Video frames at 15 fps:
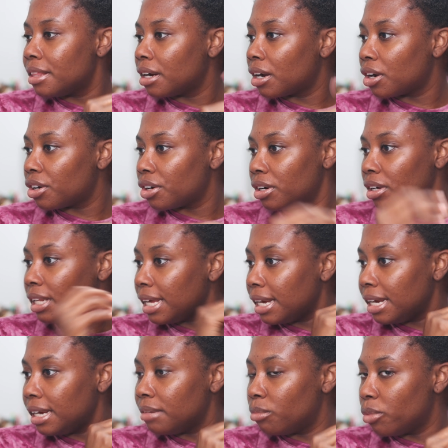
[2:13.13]
the
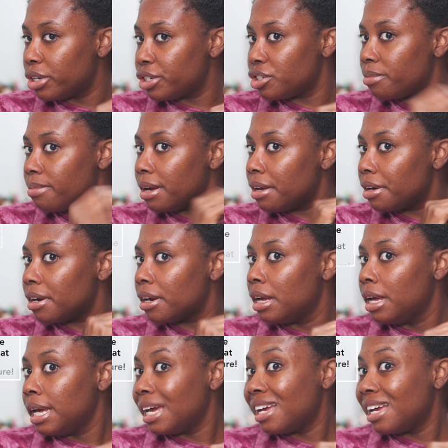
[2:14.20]
Curlaide Moisture Butter